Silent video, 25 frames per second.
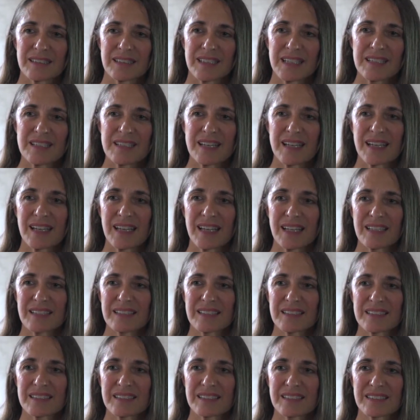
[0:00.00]
guess I had
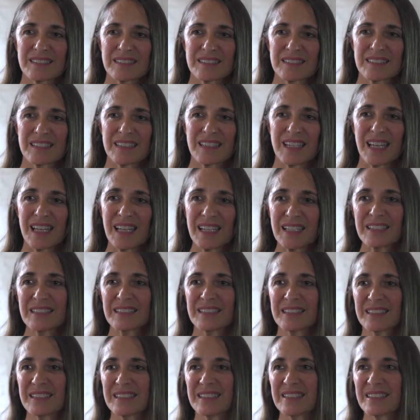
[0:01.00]
a an
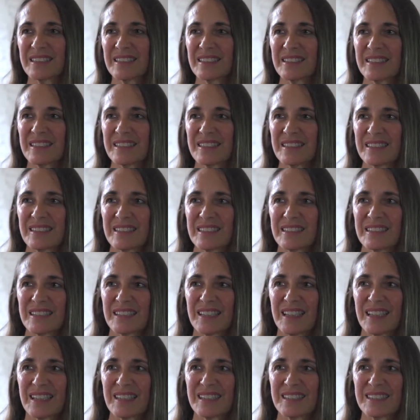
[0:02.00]
inkling
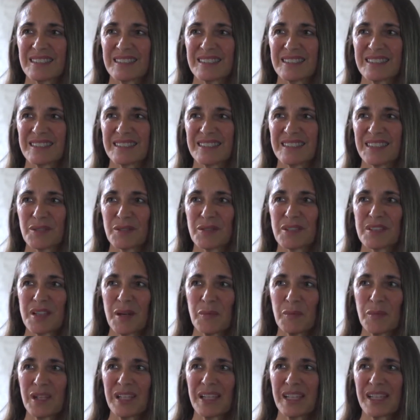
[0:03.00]
that there was
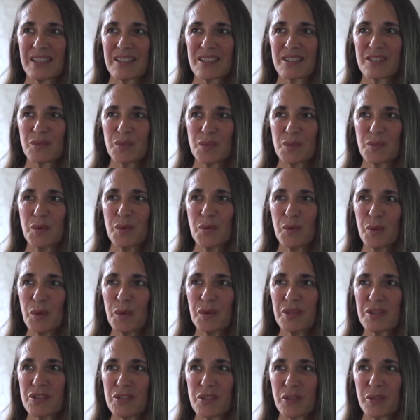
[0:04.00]
some connection because we
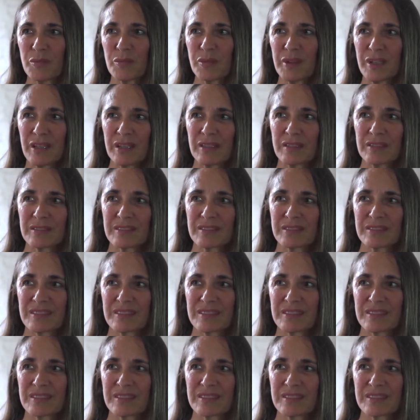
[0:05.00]
were in Germany.